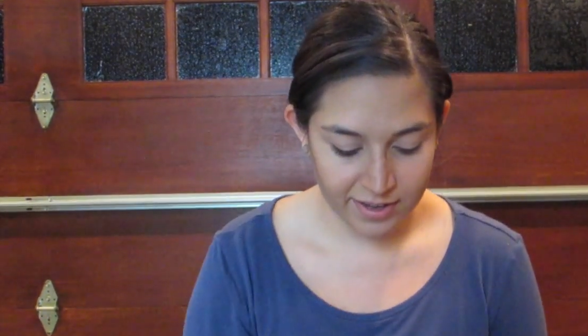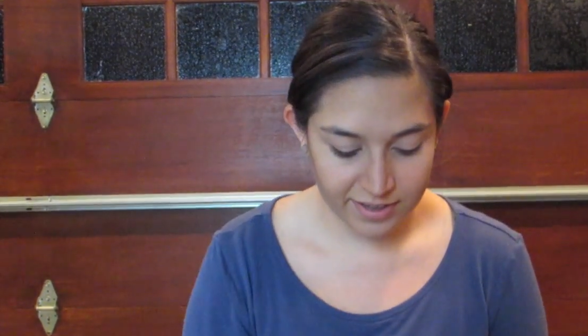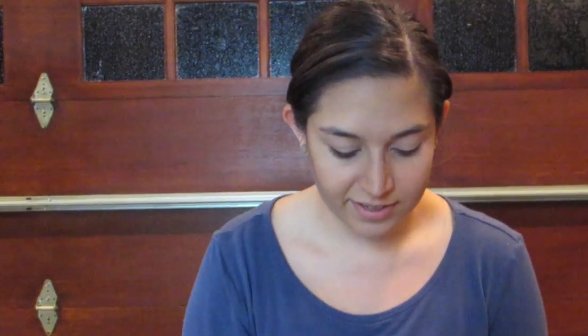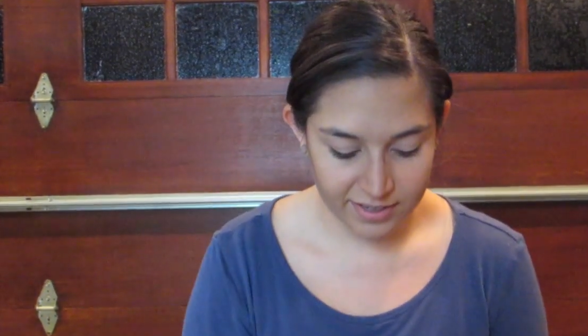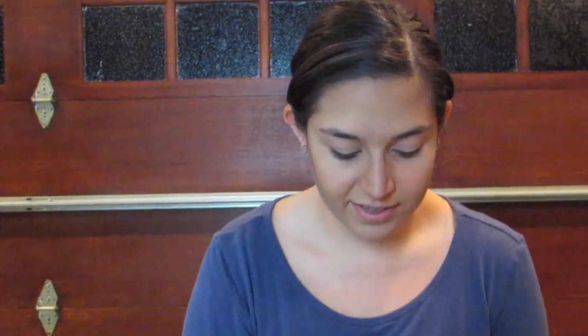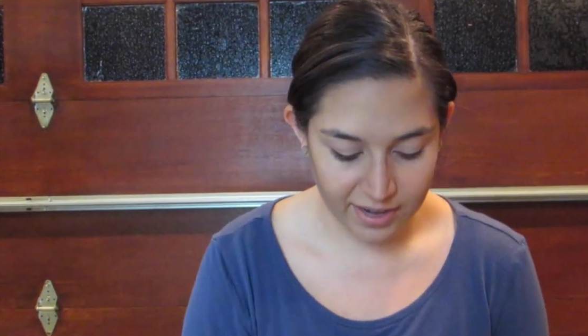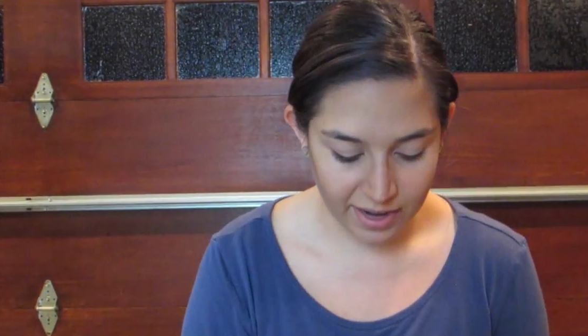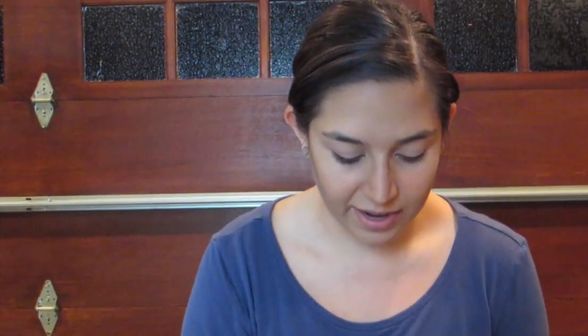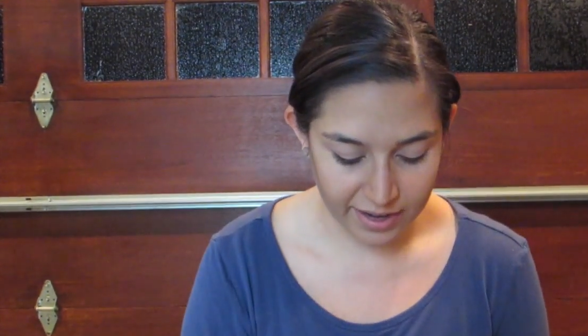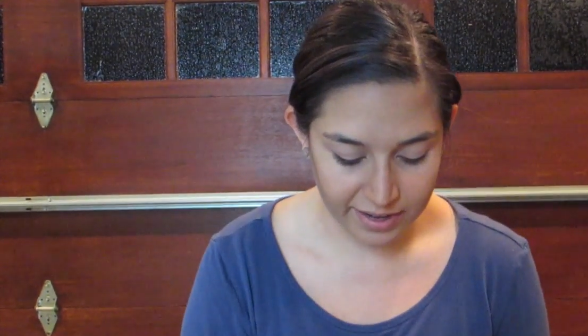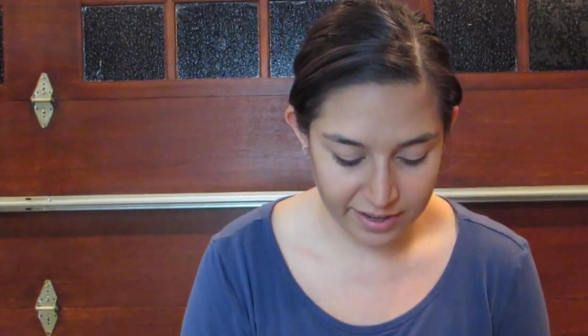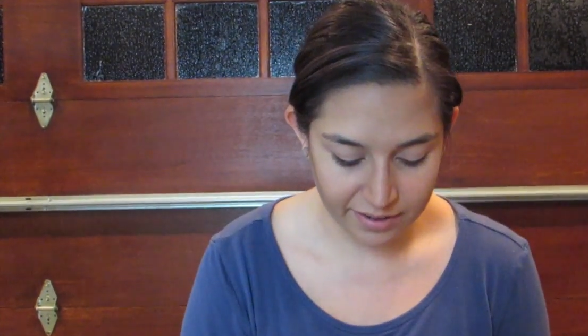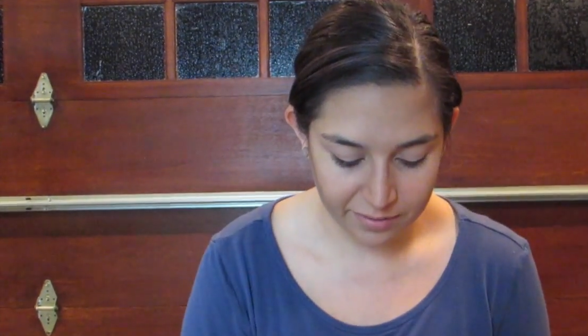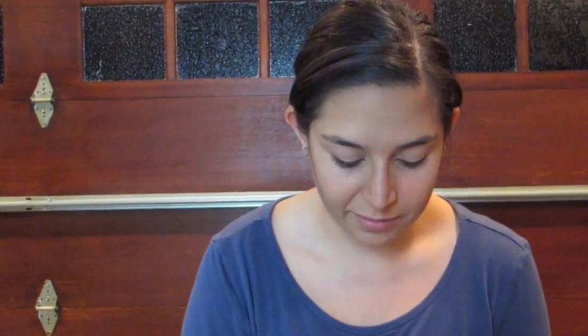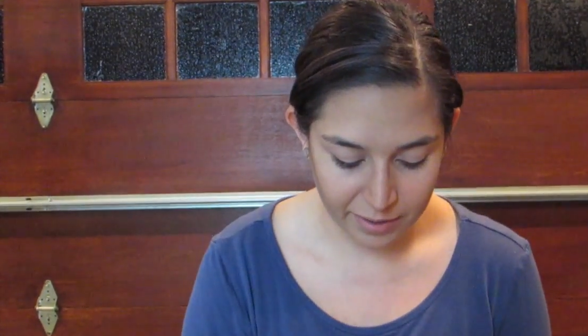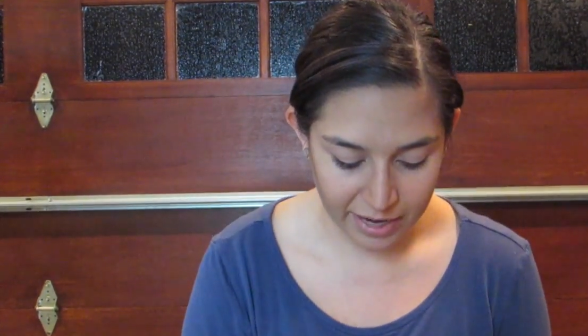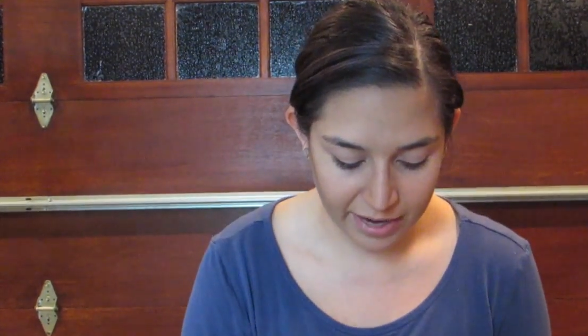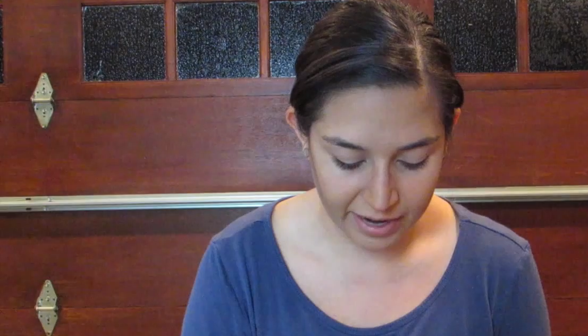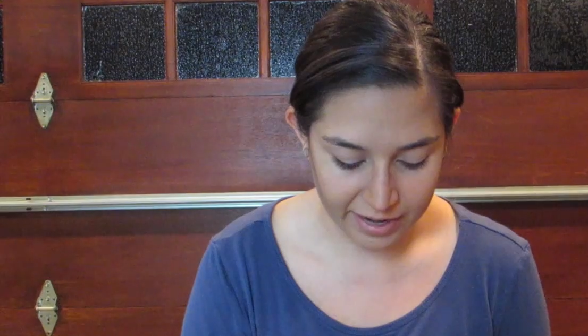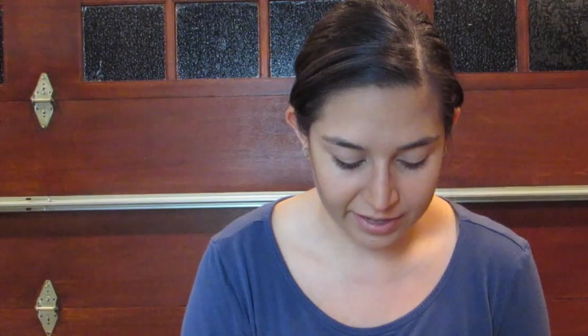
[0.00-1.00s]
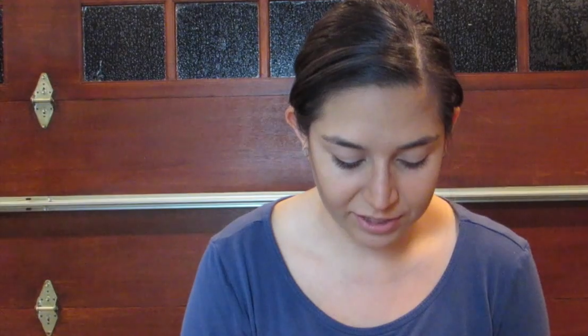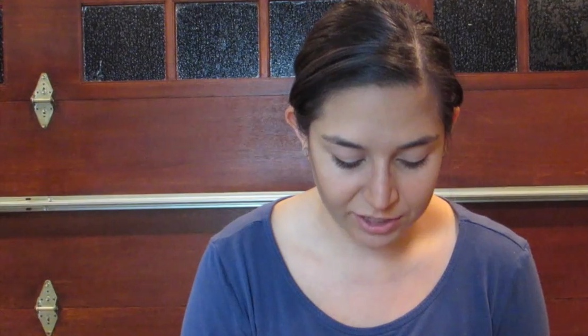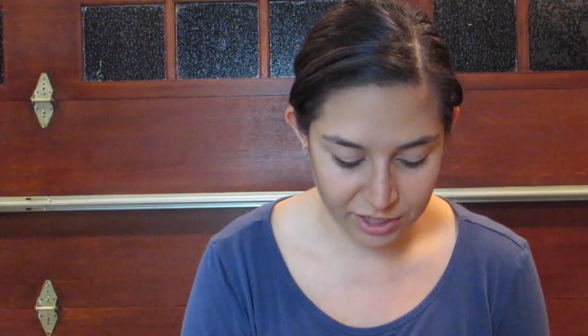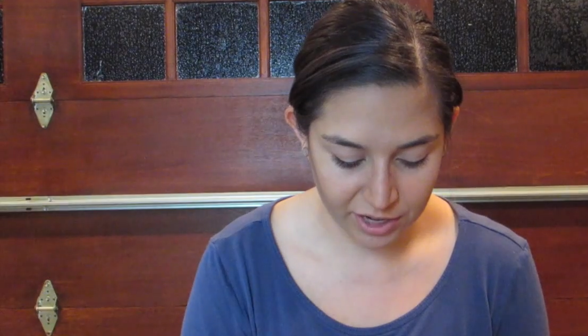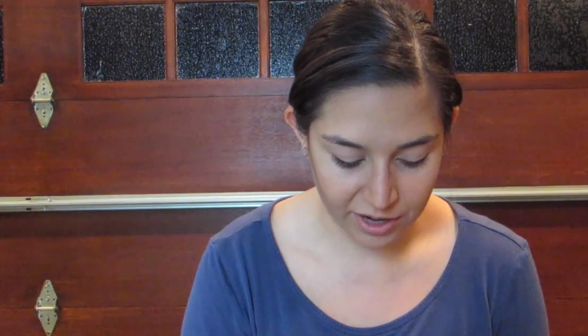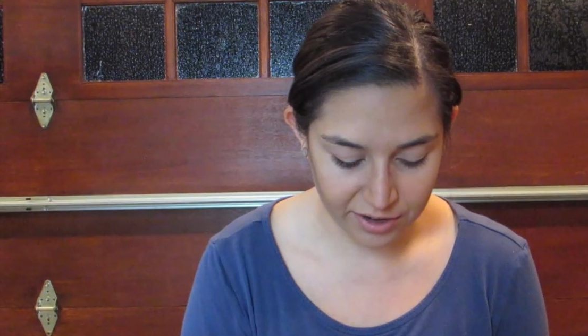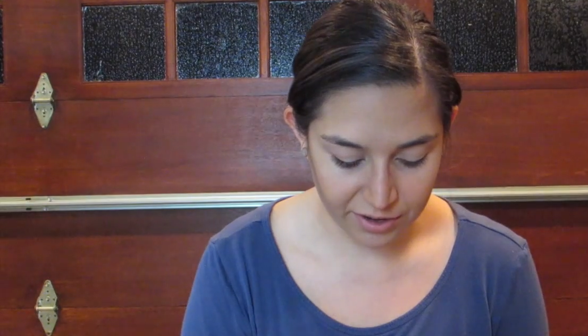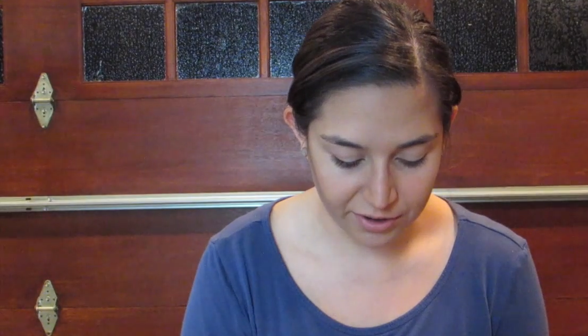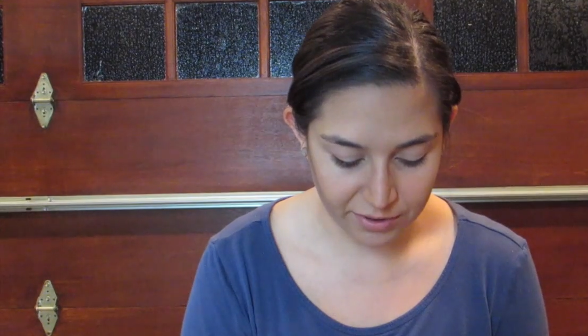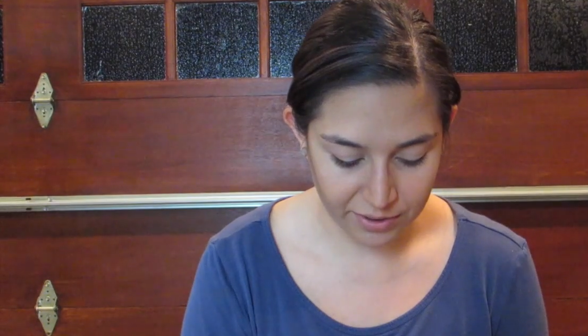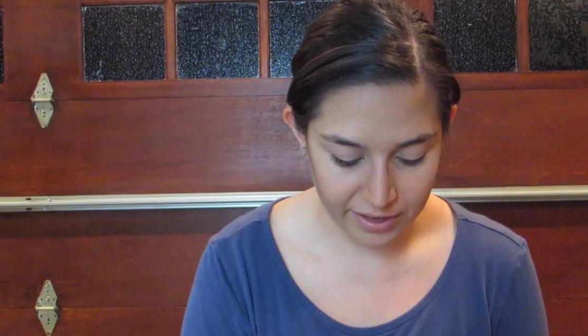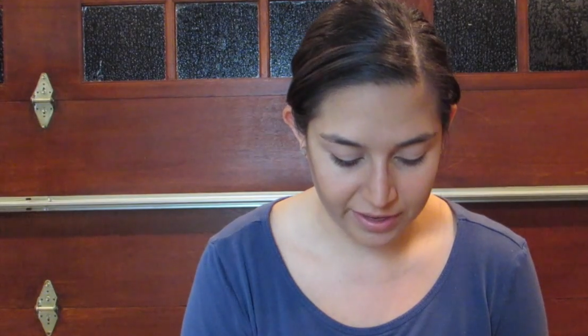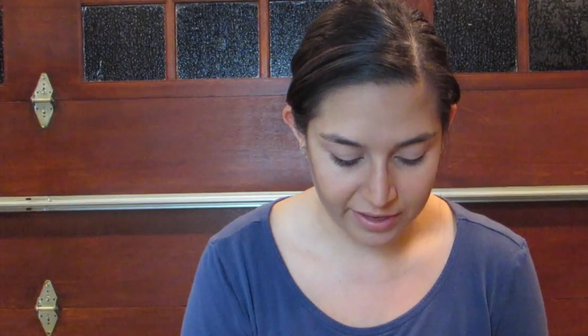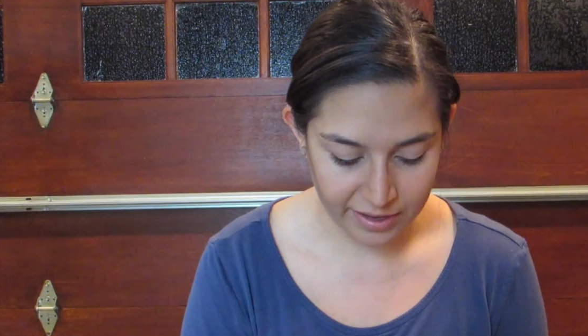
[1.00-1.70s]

to kind of give my eyeshadow a